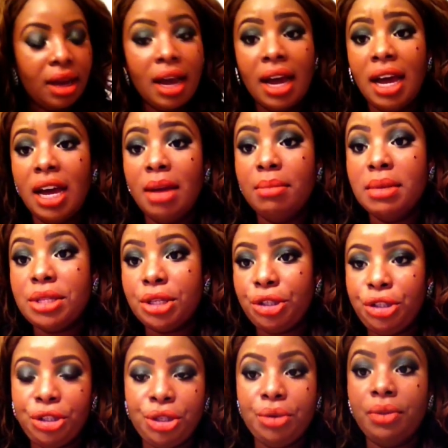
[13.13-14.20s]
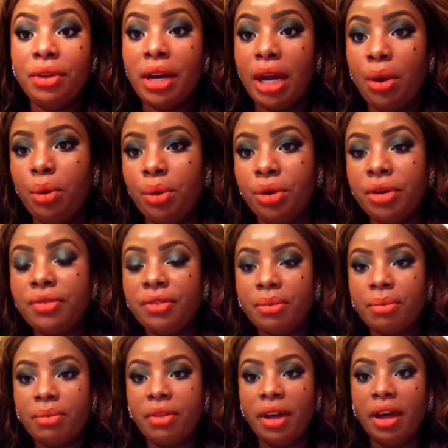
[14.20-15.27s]
a shoe that I ordered
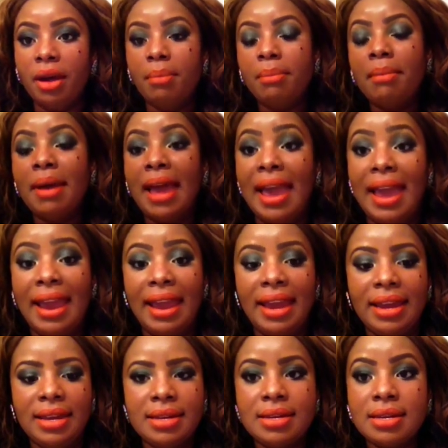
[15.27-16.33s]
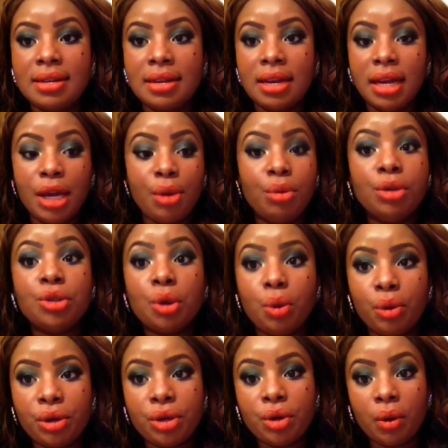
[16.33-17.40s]
from them, and it was
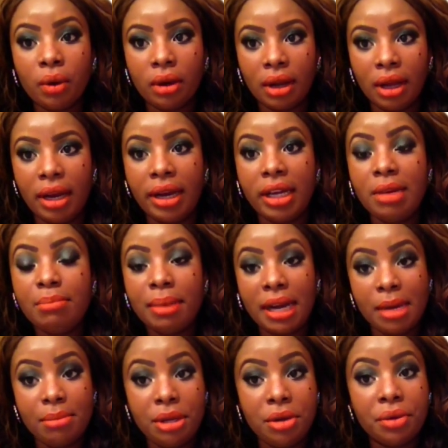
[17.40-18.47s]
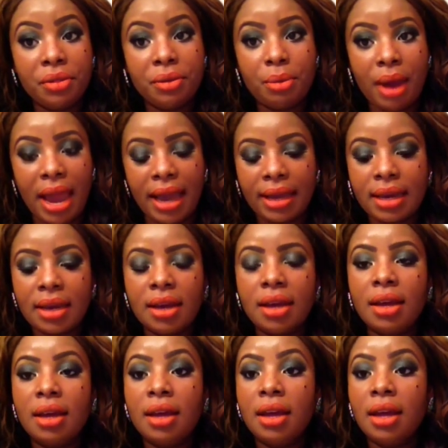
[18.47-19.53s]
ordered online by Beyond the Rack.
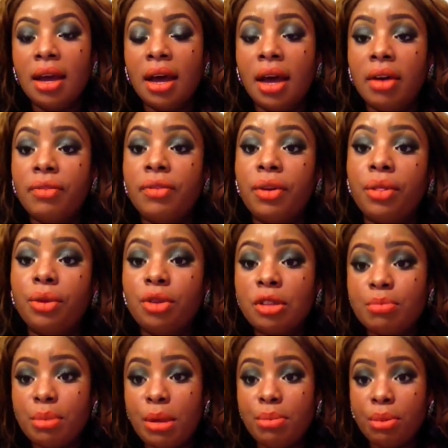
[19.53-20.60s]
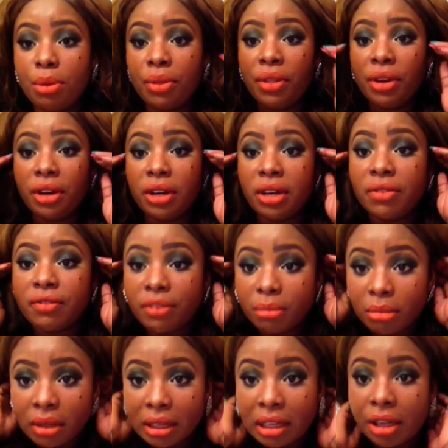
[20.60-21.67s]
For those people that are not
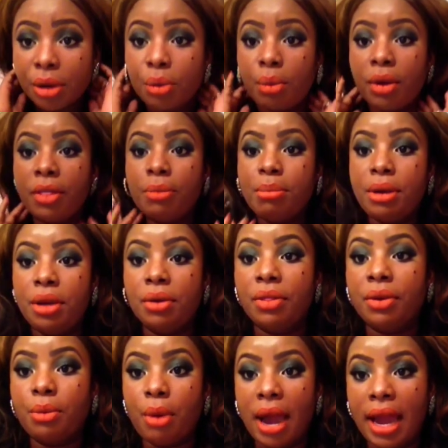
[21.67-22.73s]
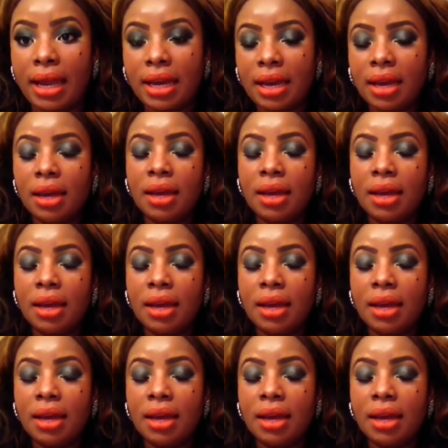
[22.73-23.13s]
familiar with Beyond the Rack